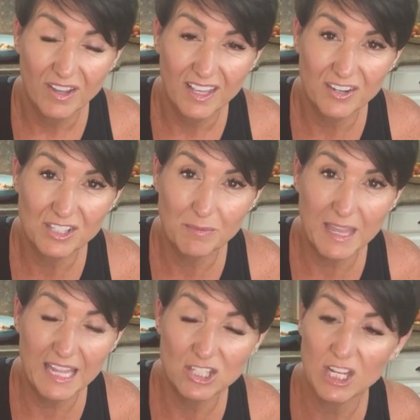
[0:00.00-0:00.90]
Here's some
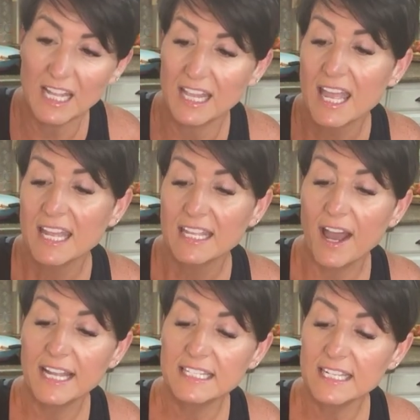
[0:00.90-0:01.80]
canned chicken. Now
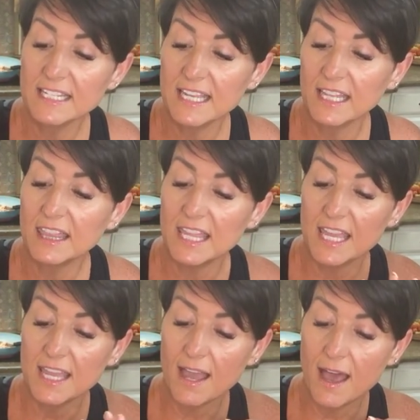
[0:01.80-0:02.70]
I did get
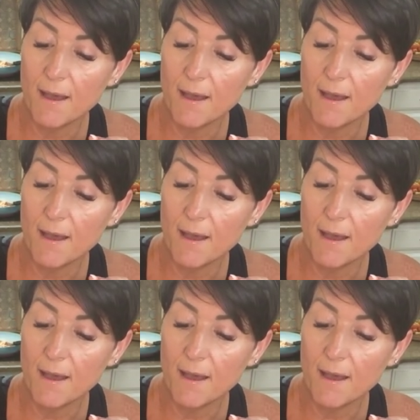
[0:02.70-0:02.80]
the